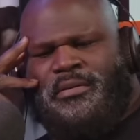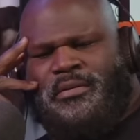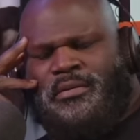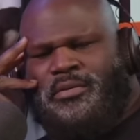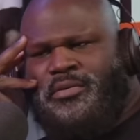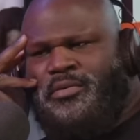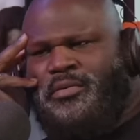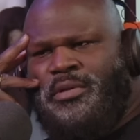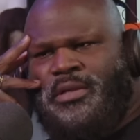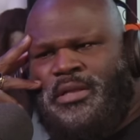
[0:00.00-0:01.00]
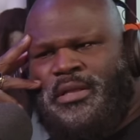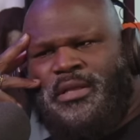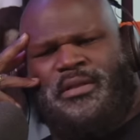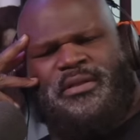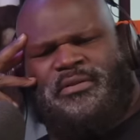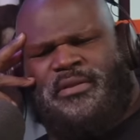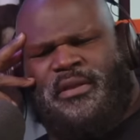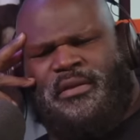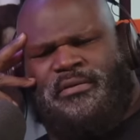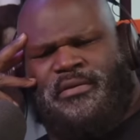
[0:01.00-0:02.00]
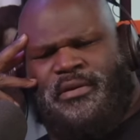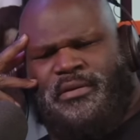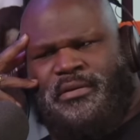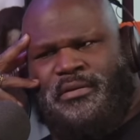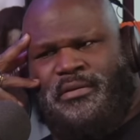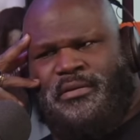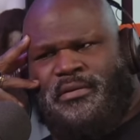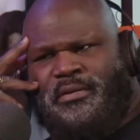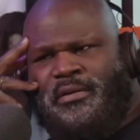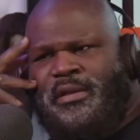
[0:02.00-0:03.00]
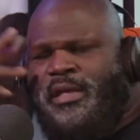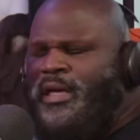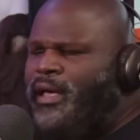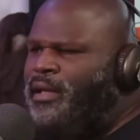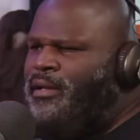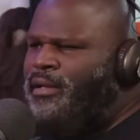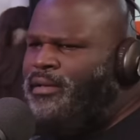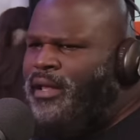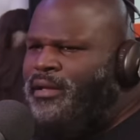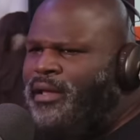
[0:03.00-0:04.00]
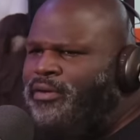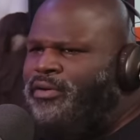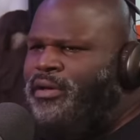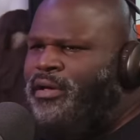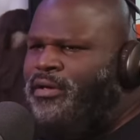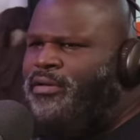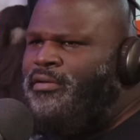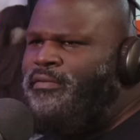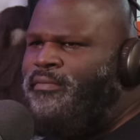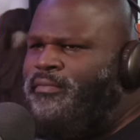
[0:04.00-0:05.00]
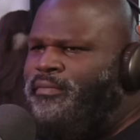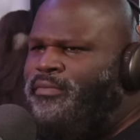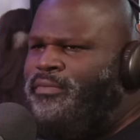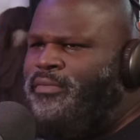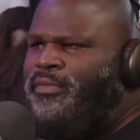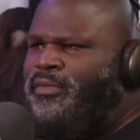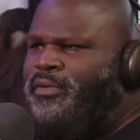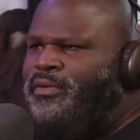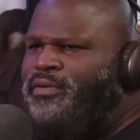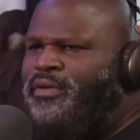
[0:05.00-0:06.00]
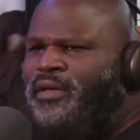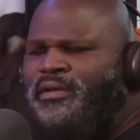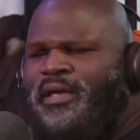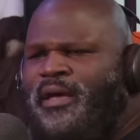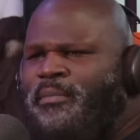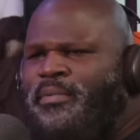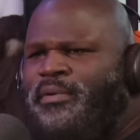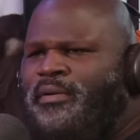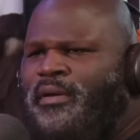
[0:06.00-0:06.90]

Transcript: who in the hell is Terry? I looked at the area code, said Tampa.